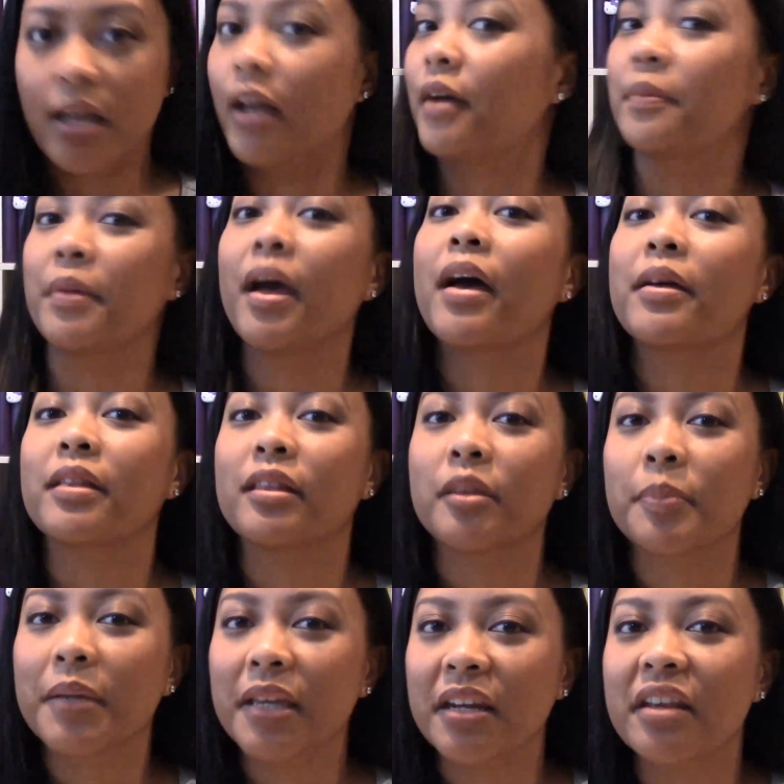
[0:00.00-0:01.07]
At the
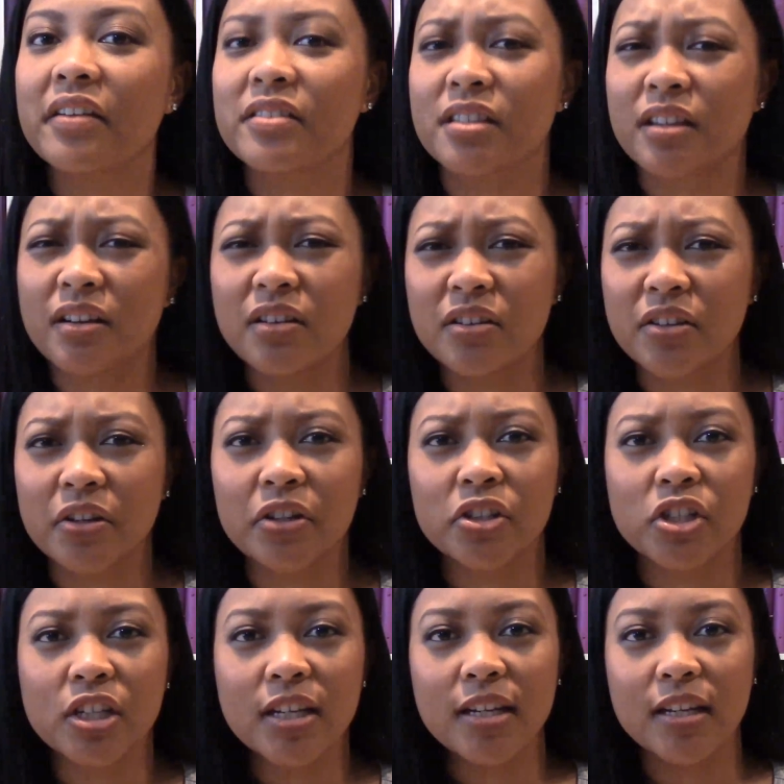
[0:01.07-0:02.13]
beginning I was like, oh, you're
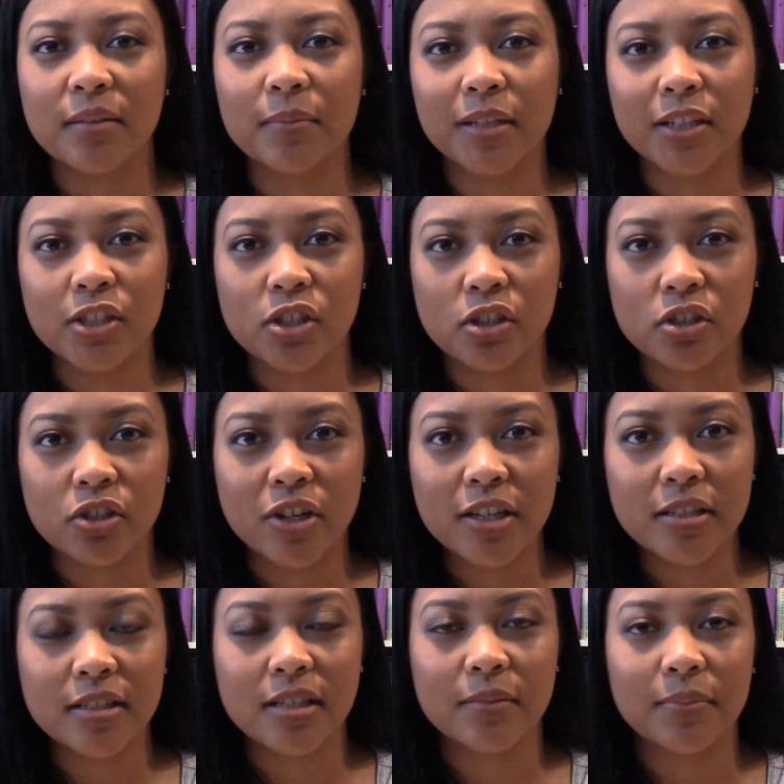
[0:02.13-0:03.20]
cheating because you're
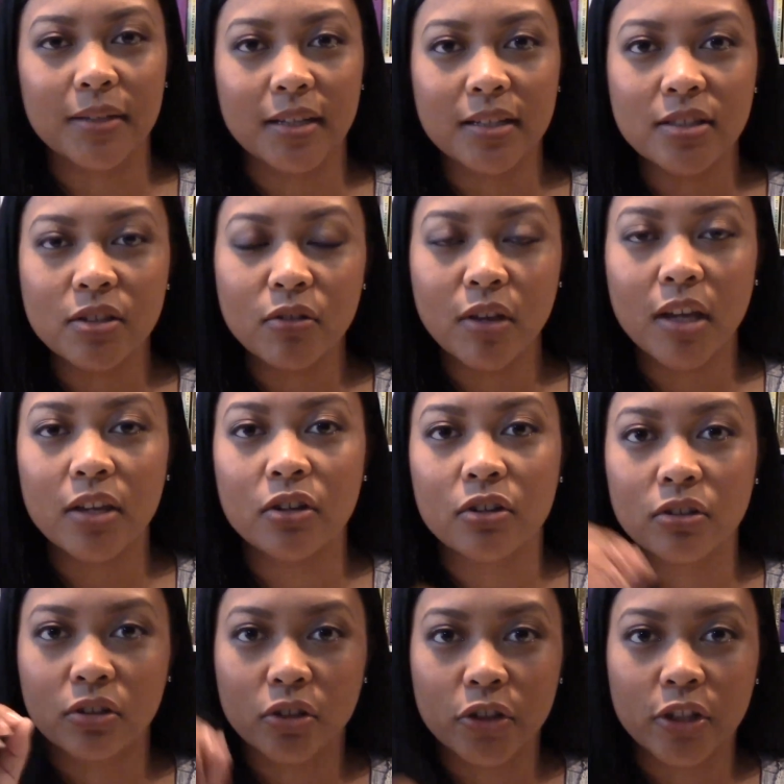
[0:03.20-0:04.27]
tracing, but it's okay, you're
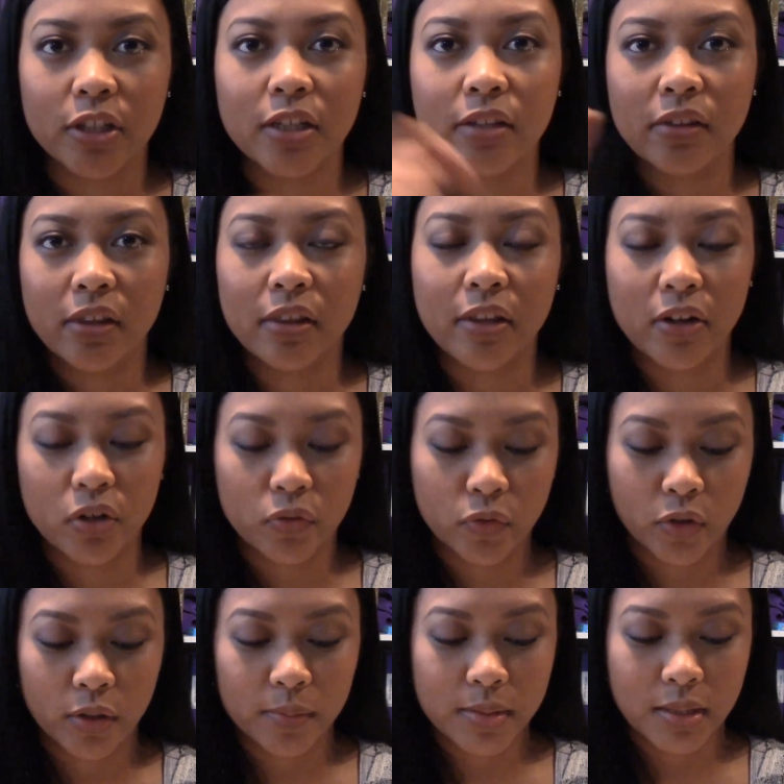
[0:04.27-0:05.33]
learning the letter
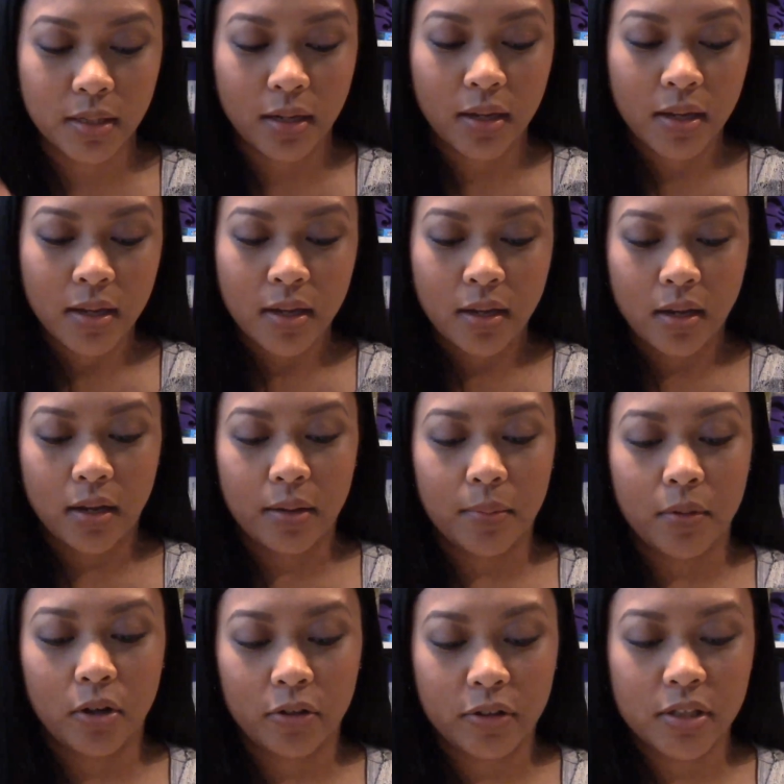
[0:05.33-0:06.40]
forms and
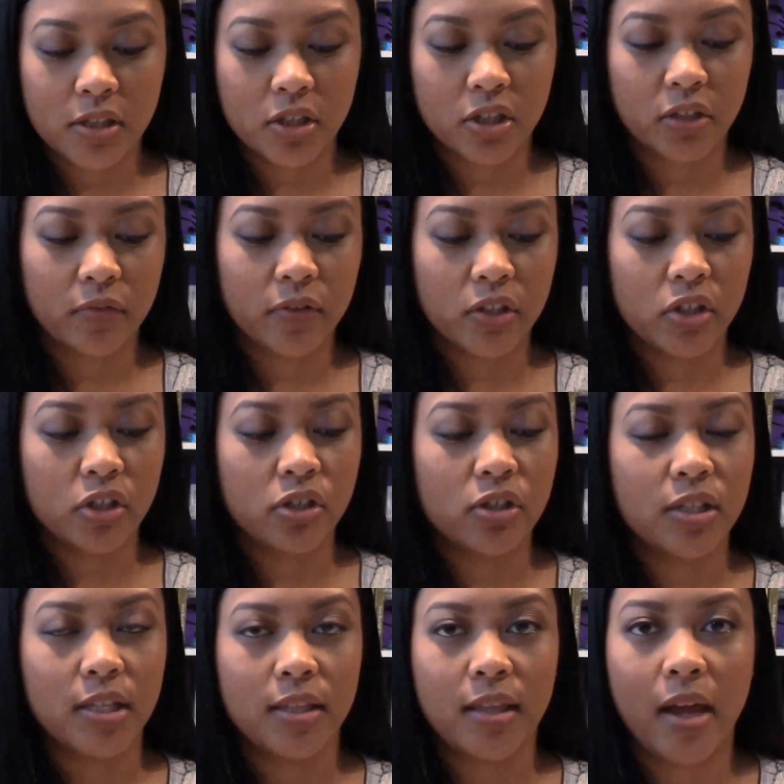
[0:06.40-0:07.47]
all these curvatures
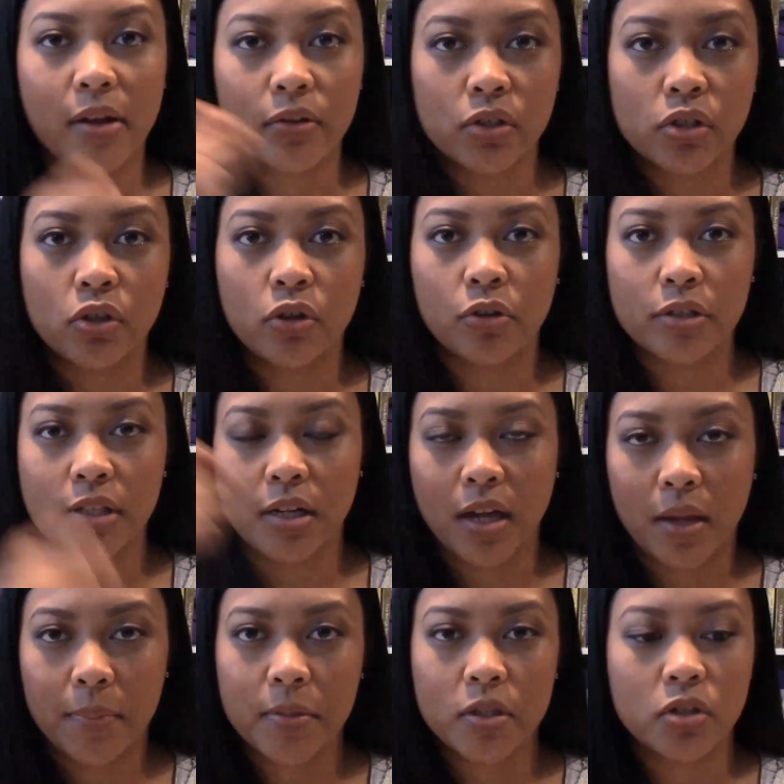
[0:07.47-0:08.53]
and downstrokes and
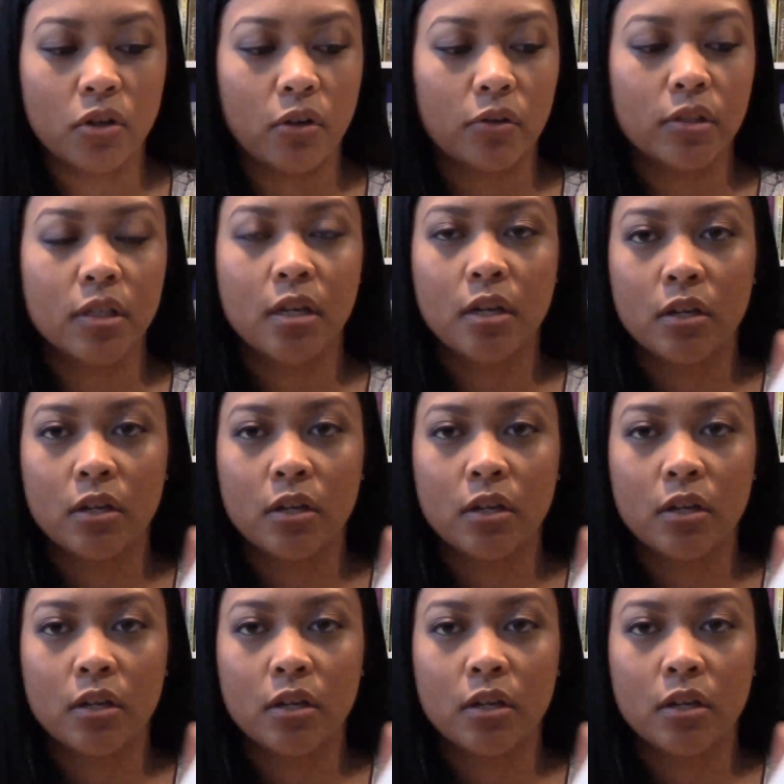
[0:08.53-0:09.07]
upstrokes.